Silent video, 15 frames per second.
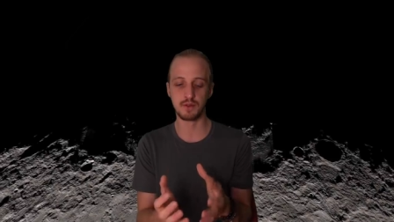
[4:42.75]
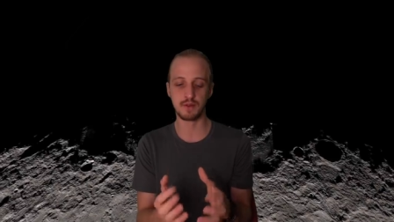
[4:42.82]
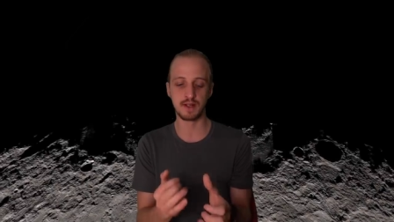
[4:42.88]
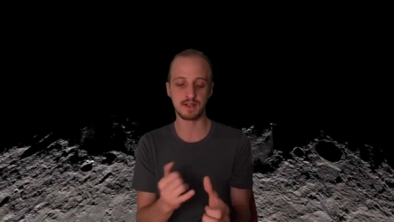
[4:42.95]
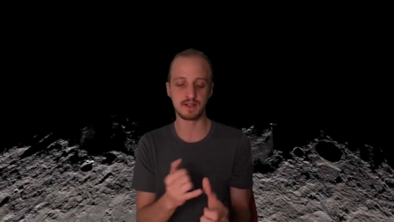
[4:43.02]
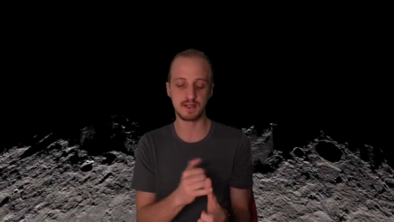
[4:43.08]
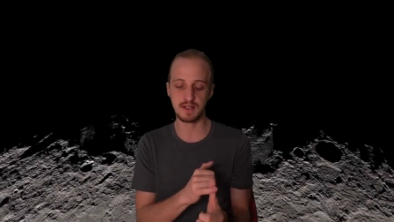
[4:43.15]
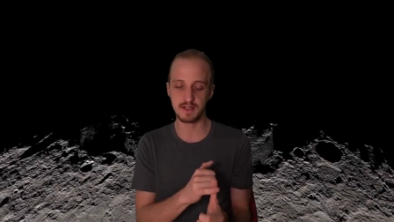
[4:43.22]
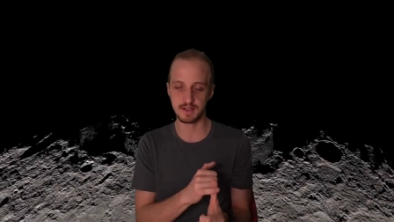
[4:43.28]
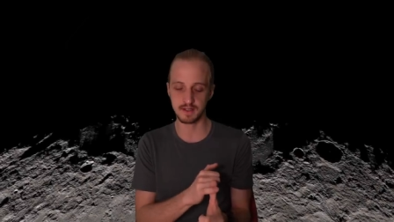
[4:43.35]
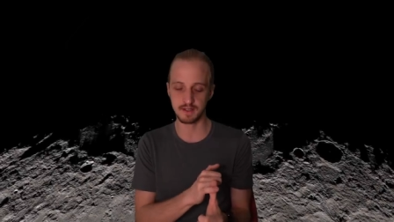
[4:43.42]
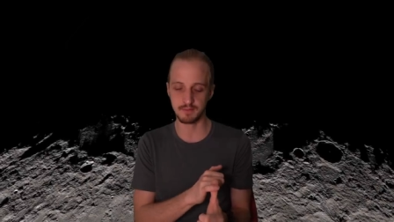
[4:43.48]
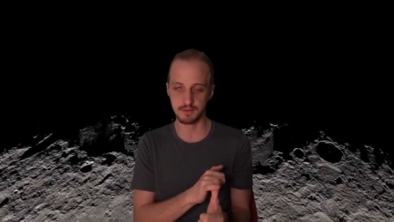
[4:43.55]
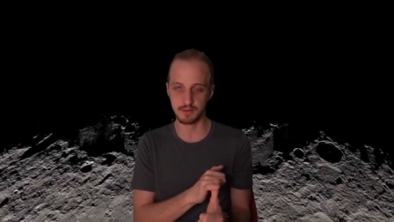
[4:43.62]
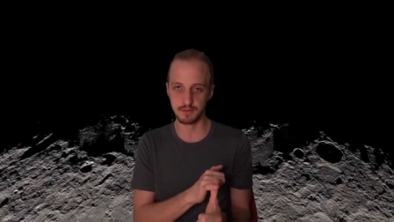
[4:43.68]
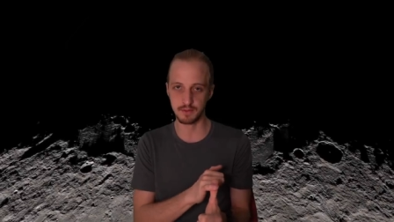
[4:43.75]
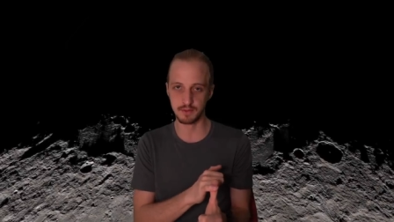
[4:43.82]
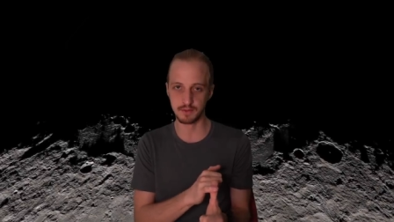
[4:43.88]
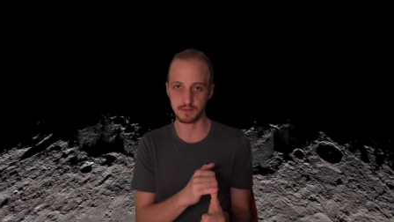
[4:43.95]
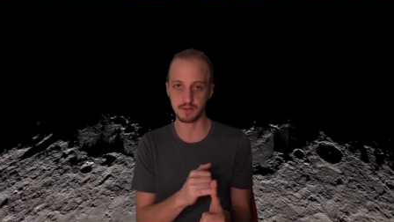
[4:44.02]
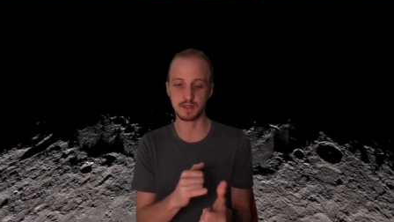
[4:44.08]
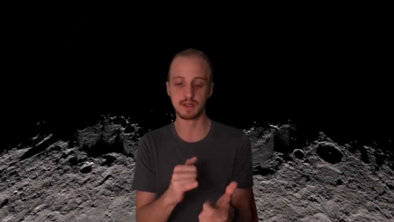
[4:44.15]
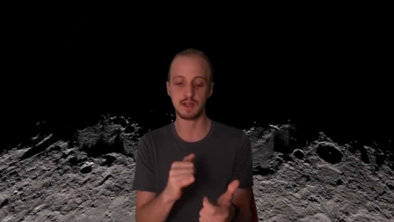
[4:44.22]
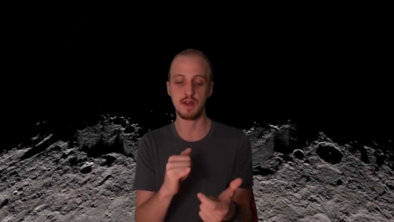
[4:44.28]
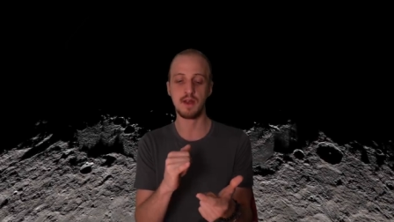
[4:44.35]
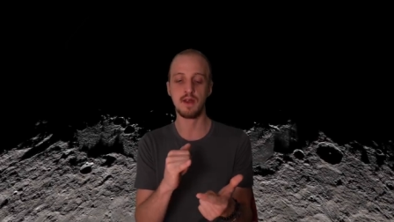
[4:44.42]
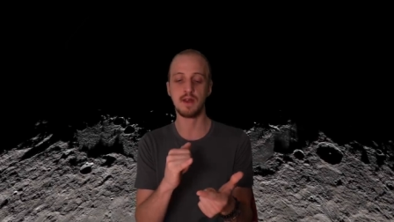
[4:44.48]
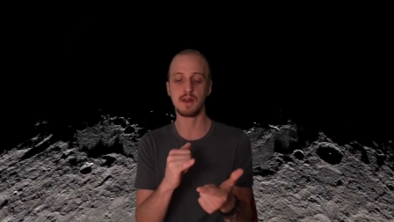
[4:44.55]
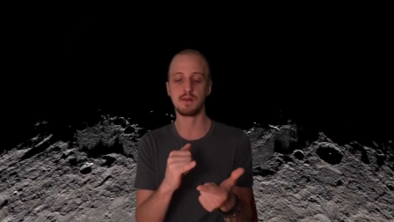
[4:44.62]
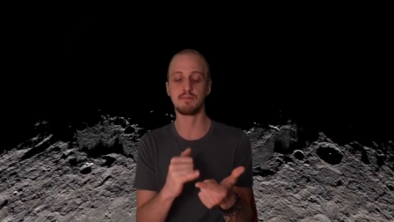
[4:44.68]
You get seasonal blue moons
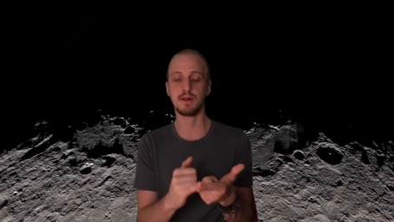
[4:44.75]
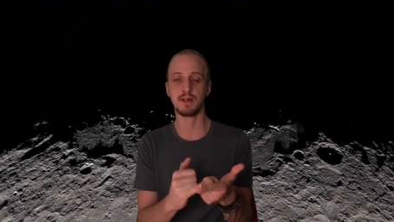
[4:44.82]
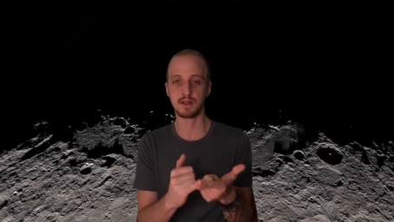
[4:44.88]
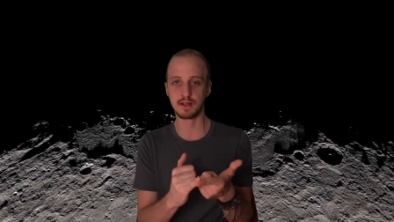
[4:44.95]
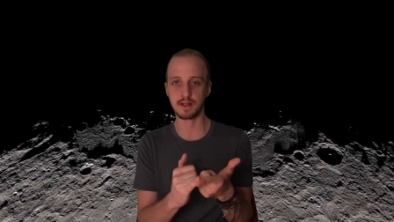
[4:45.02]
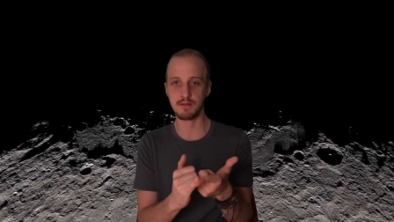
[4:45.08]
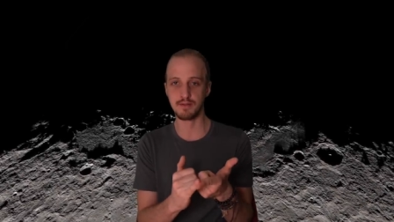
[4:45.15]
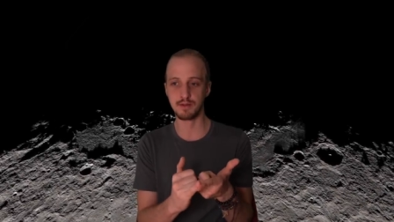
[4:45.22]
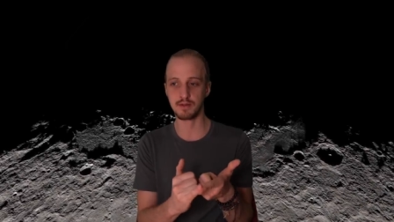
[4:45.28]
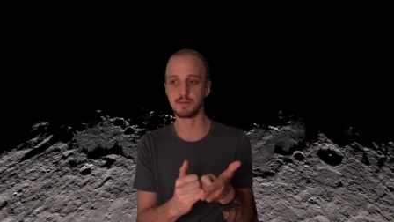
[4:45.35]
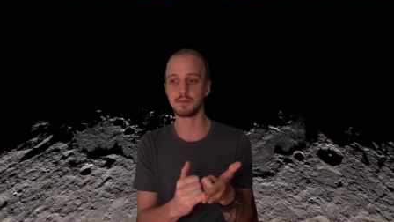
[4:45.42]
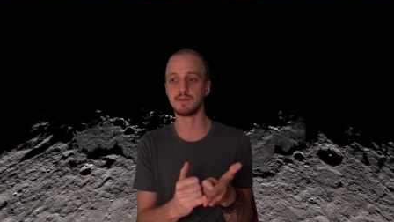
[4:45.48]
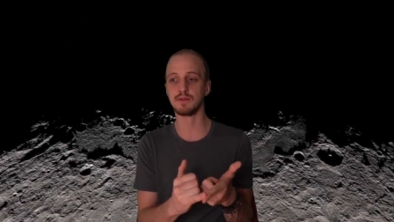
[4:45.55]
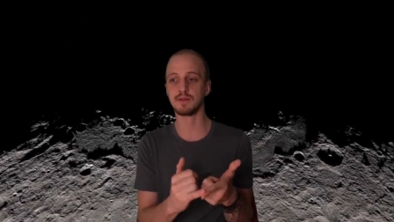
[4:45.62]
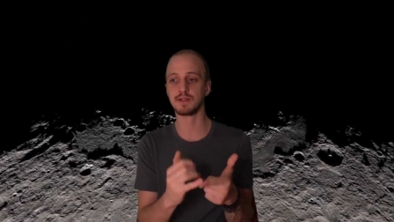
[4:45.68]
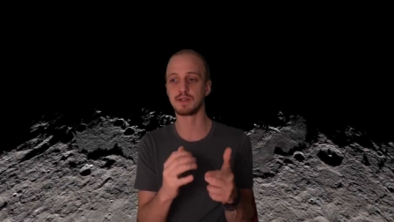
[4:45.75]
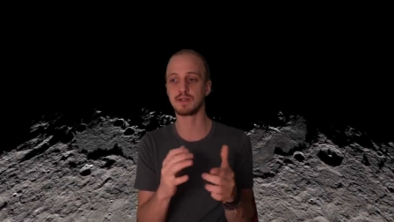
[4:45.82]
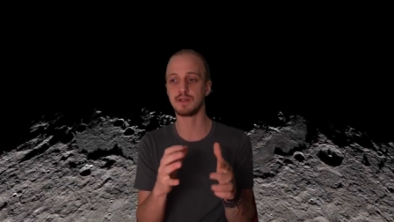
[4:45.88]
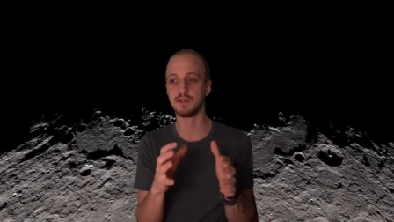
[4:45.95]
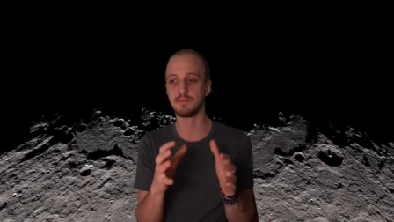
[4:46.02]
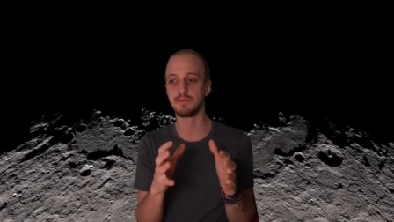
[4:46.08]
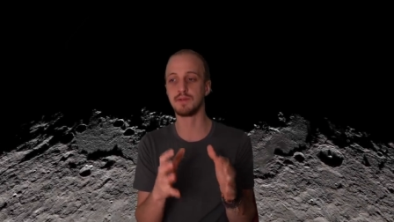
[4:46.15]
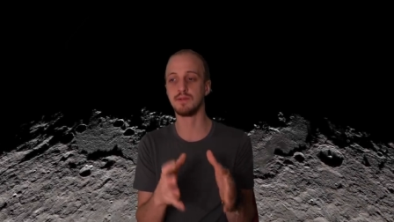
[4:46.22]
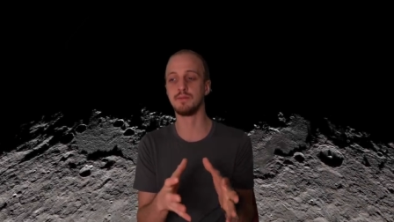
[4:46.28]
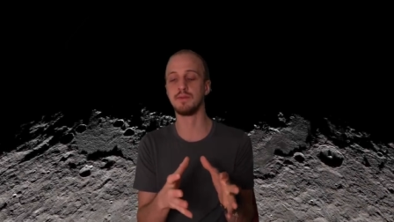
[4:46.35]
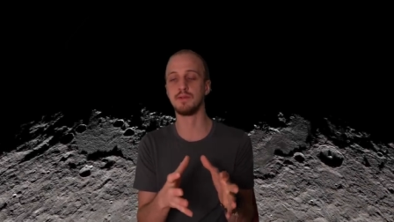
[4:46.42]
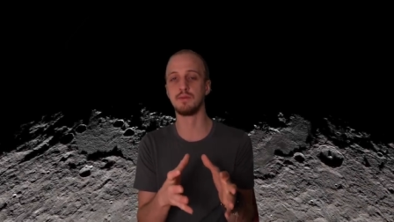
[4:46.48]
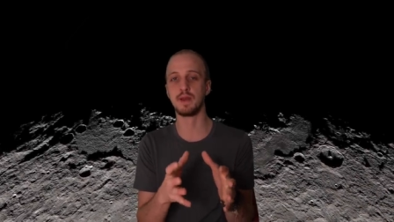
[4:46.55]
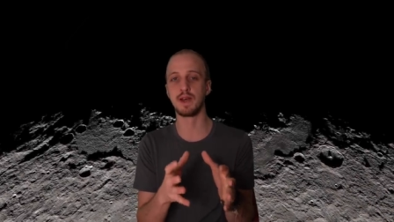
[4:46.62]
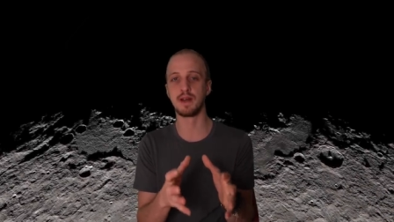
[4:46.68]
and monthly blue moons. The blue
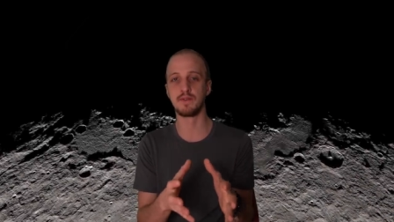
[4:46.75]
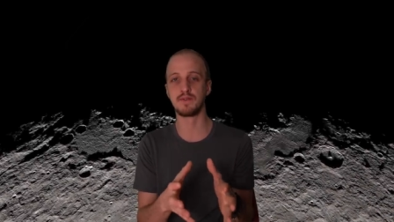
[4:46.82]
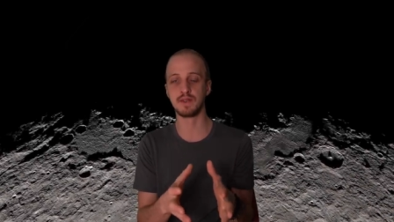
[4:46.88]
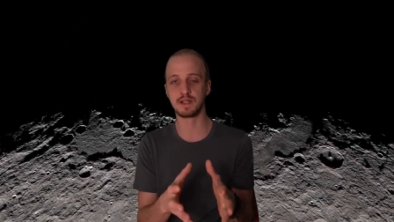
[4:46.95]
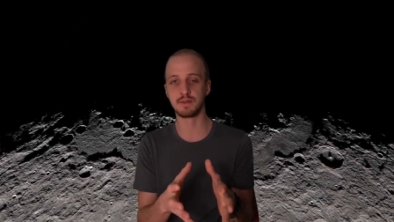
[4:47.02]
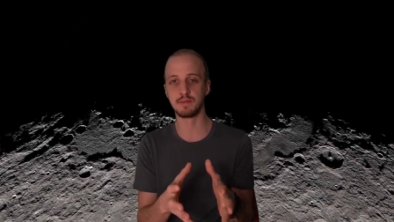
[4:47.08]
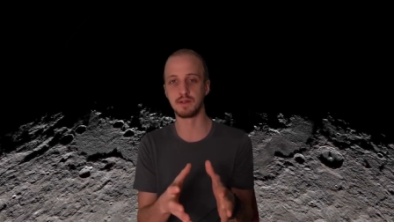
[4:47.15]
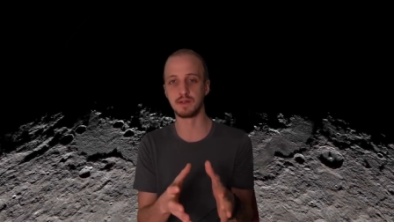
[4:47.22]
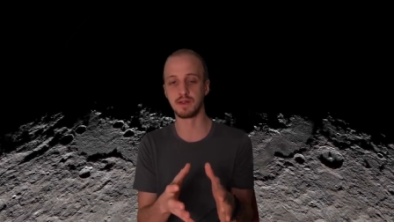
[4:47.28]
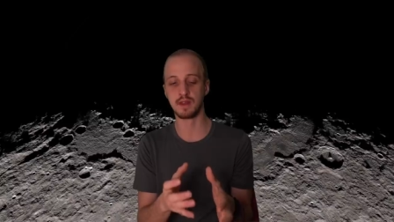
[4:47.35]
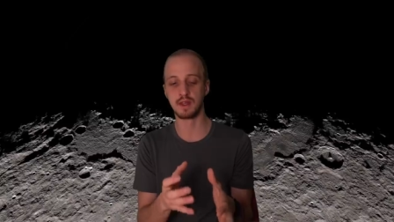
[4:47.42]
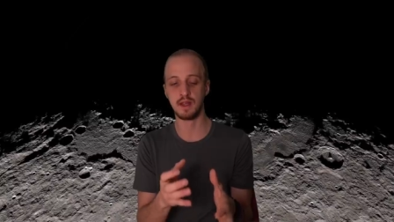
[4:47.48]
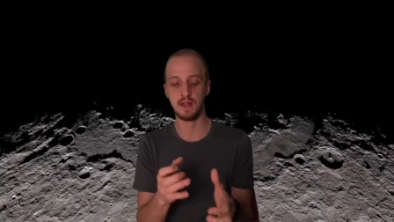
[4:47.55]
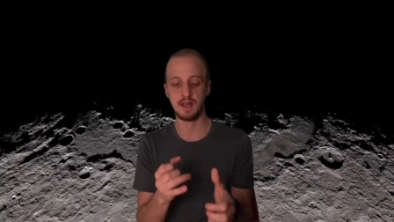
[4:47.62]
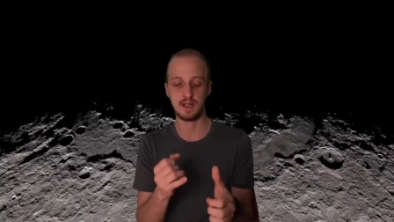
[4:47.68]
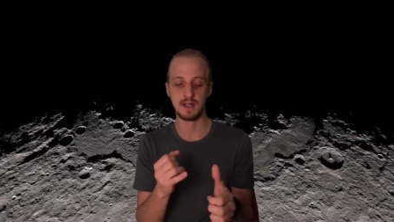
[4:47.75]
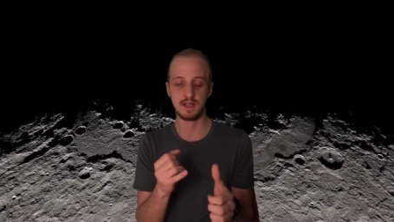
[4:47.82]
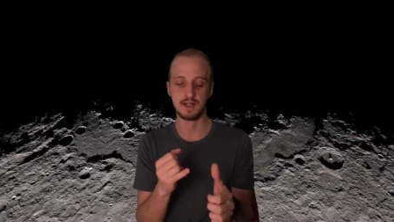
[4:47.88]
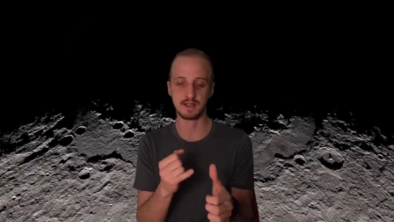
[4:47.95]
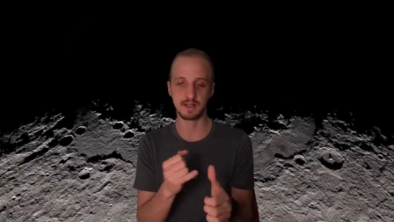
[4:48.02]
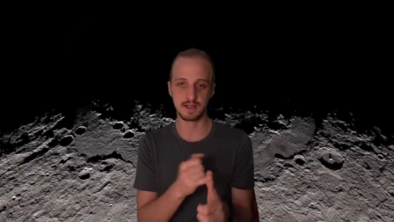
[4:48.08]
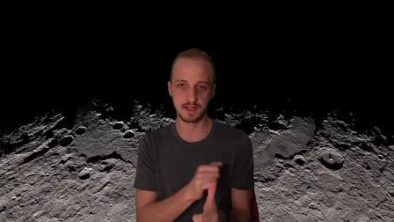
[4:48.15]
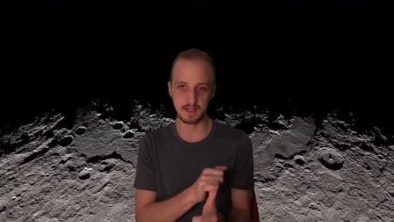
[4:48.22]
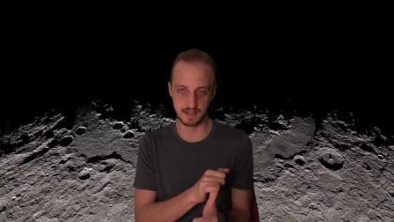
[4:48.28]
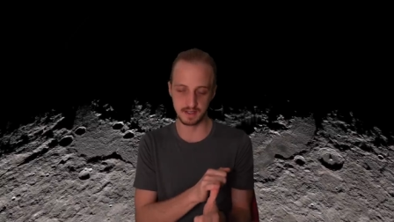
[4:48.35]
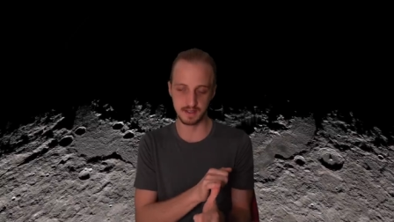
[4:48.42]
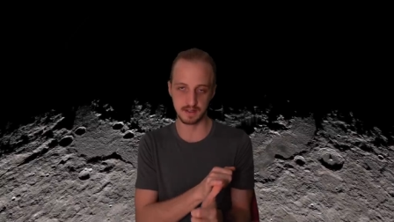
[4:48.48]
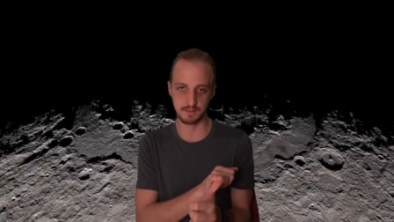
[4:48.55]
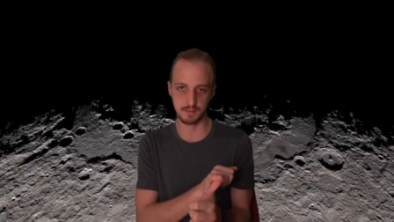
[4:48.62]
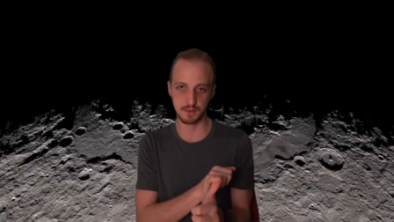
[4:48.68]
moon we have this month is a
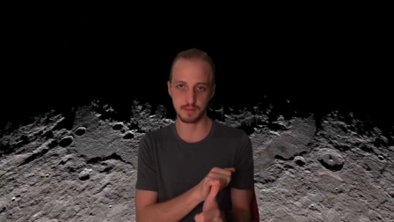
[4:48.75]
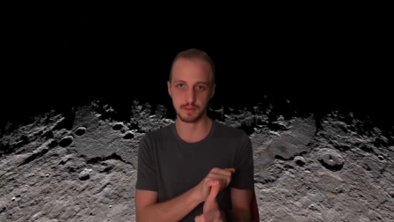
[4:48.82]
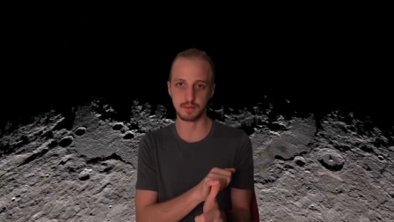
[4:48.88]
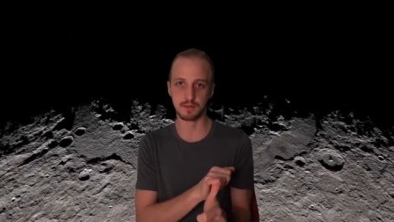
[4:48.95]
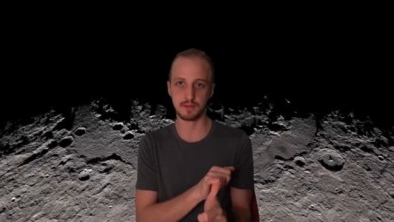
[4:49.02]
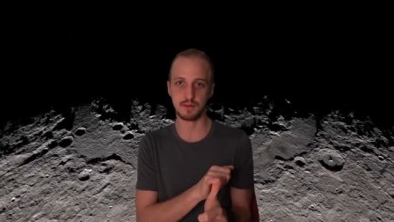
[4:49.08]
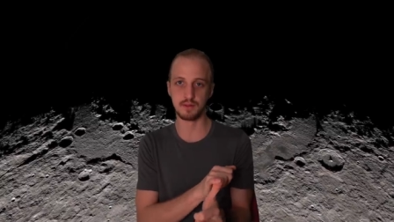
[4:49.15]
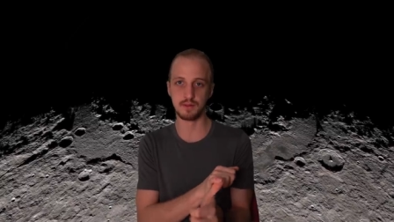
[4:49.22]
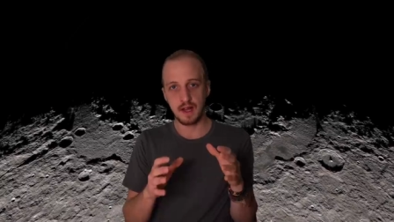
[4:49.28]
seasonal blue moon.